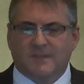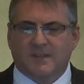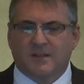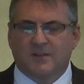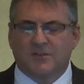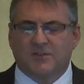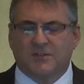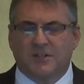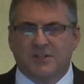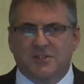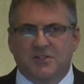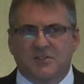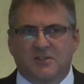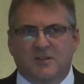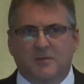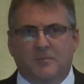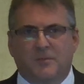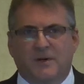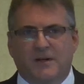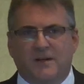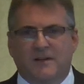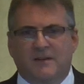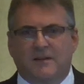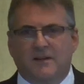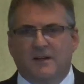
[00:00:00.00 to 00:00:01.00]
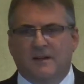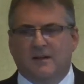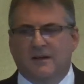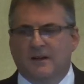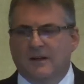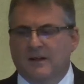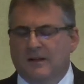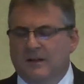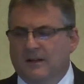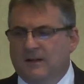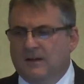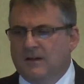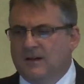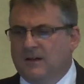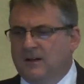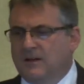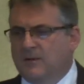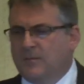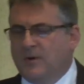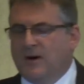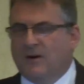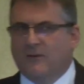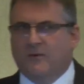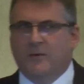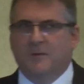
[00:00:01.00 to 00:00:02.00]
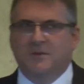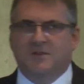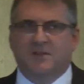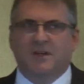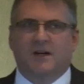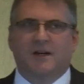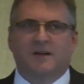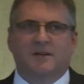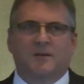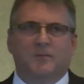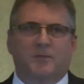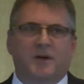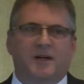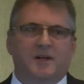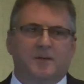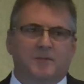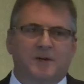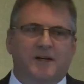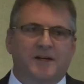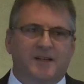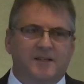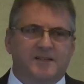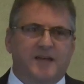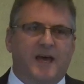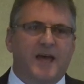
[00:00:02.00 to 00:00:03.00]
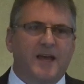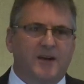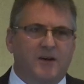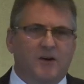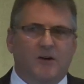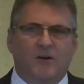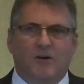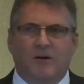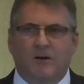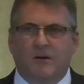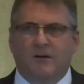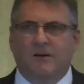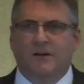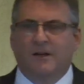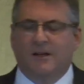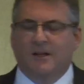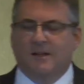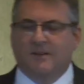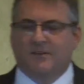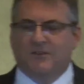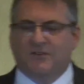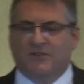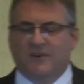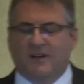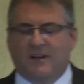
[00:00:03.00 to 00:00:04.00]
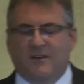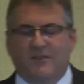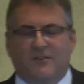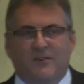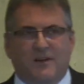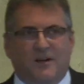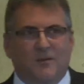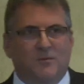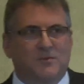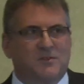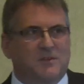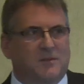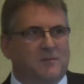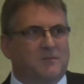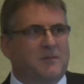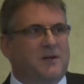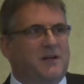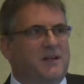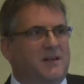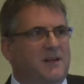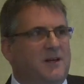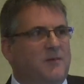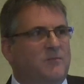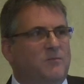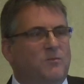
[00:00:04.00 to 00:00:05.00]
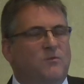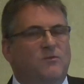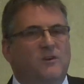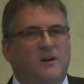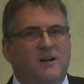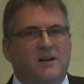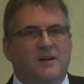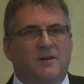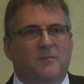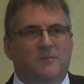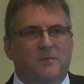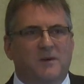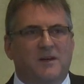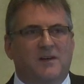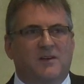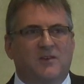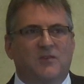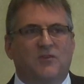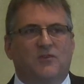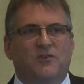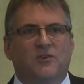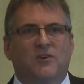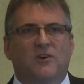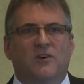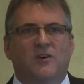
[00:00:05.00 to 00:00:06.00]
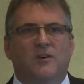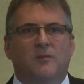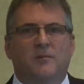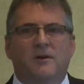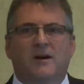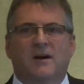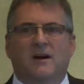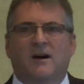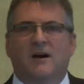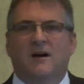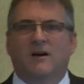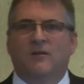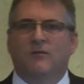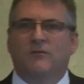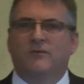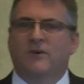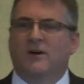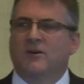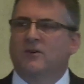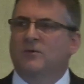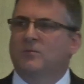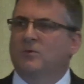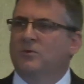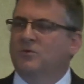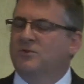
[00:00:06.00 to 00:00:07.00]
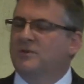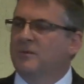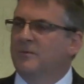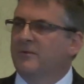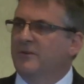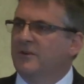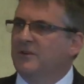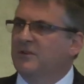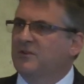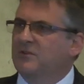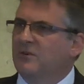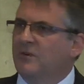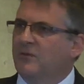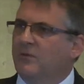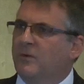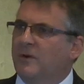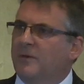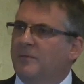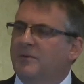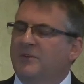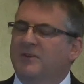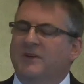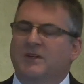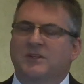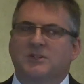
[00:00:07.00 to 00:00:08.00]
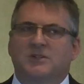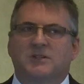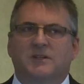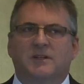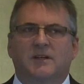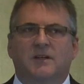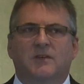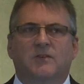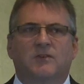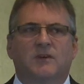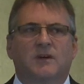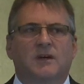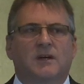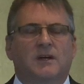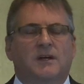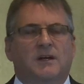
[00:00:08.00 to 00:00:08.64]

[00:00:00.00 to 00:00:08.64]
sessions that Peter did. And apart from him saying that Peter made his head hurt, the second thing was it made him really be concerned about how vulnerable some of his software potentially is.